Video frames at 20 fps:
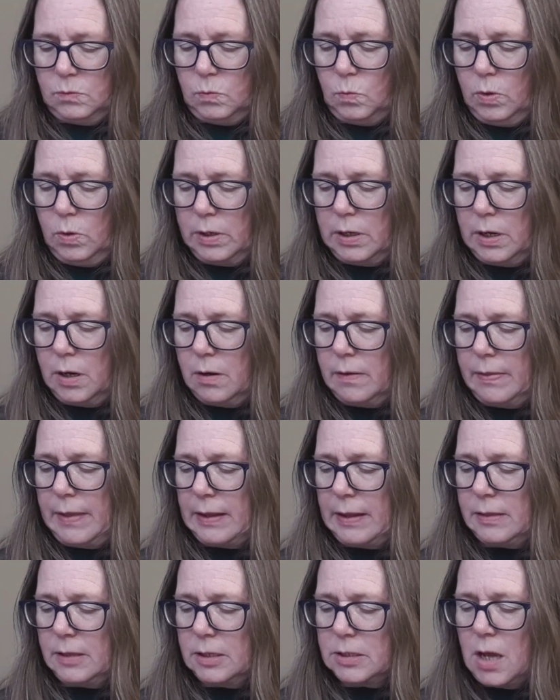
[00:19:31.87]
working on
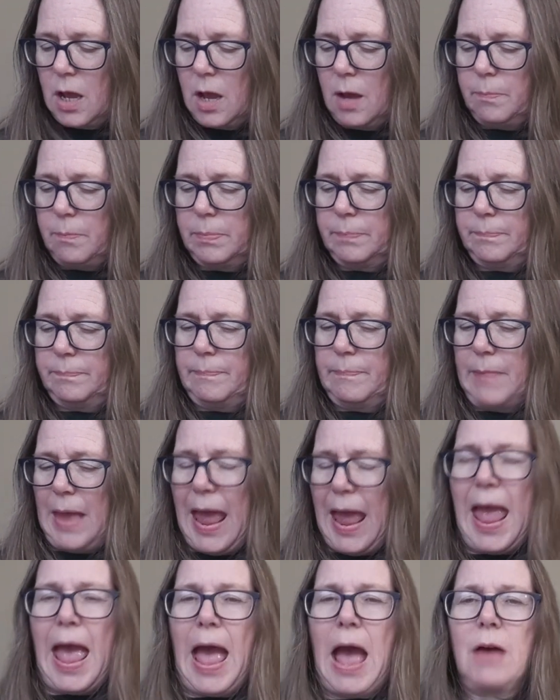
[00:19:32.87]
like the top
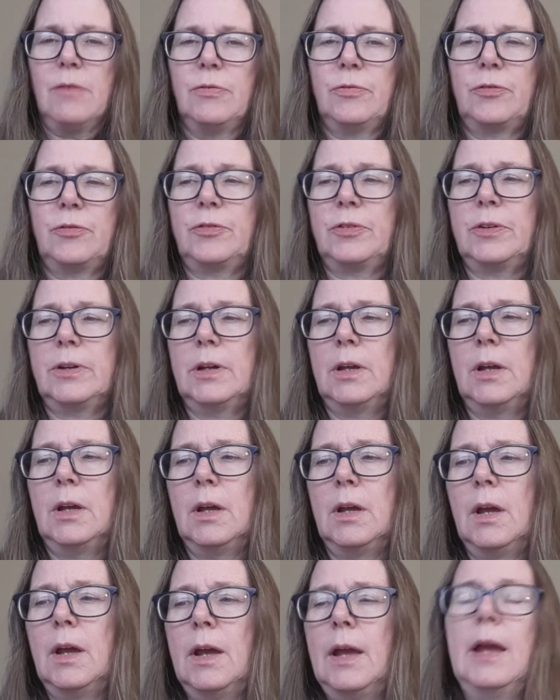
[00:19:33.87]
half
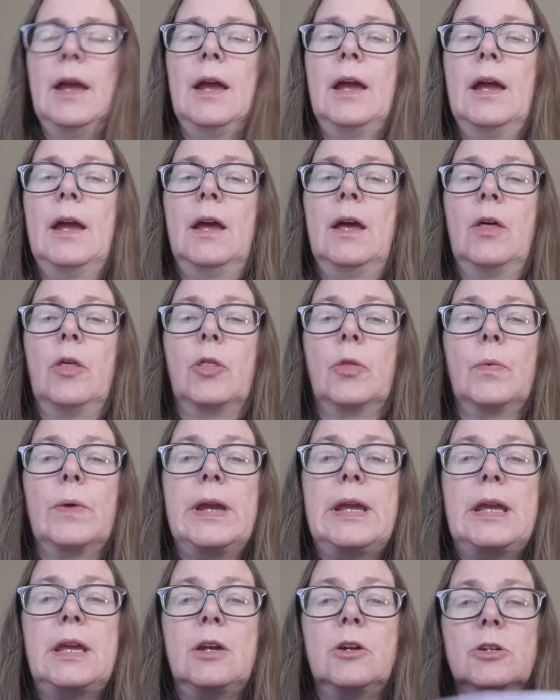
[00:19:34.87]

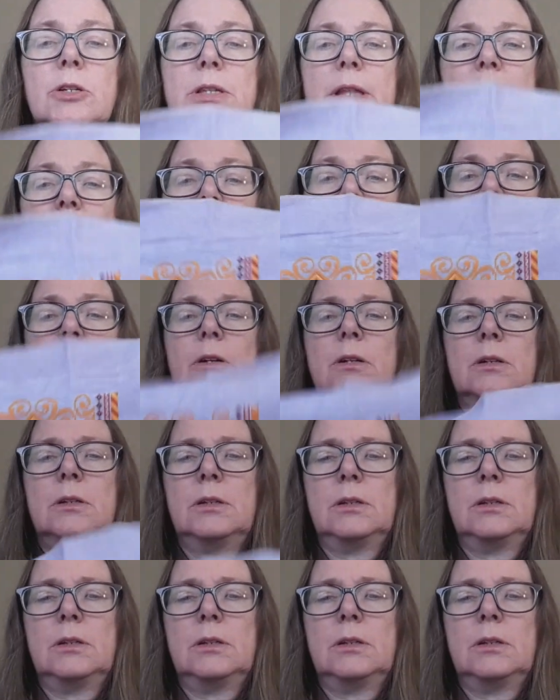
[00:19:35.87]
3 years later?